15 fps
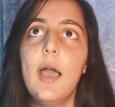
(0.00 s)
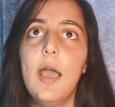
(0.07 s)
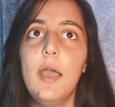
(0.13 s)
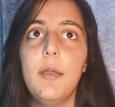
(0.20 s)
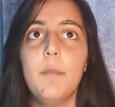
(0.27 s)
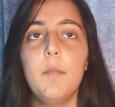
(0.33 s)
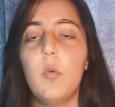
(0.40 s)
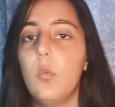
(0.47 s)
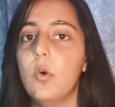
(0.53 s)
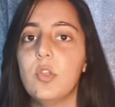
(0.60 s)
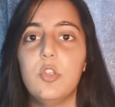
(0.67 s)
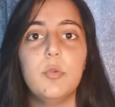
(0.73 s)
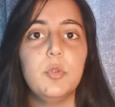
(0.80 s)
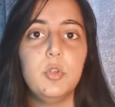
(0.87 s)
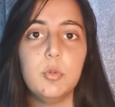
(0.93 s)

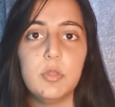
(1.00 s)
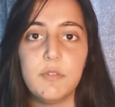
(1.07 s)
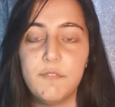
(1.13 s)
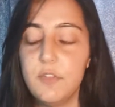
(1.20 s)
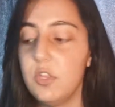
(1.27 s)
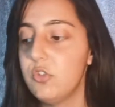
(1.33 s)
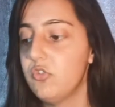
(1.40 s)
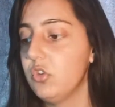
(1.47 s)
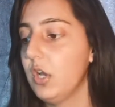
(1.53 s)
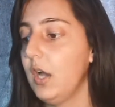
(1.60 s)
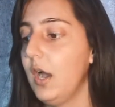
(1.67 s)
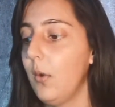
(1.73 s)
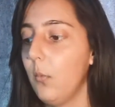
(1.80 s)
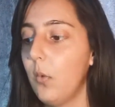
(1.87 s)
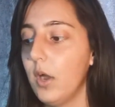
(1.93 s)
what you would do in the future,
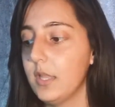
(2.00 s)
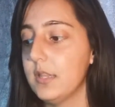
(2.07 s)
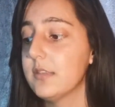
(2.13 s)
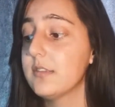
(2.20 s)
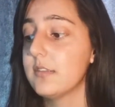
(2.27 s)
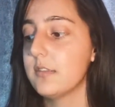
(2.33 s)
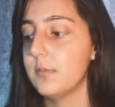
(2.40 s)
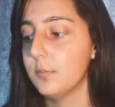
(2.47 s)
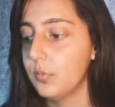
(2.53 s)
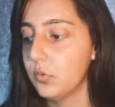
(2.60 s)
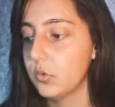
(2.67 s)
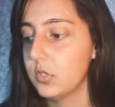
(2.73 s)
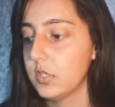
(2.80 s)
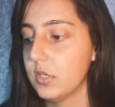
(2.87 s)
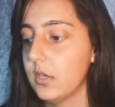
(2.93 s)
and why this is
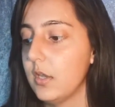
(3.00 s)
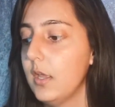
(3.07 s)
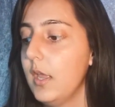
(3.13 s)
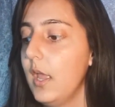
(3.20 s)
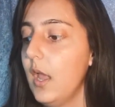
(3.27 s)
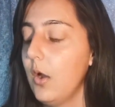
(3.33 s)
important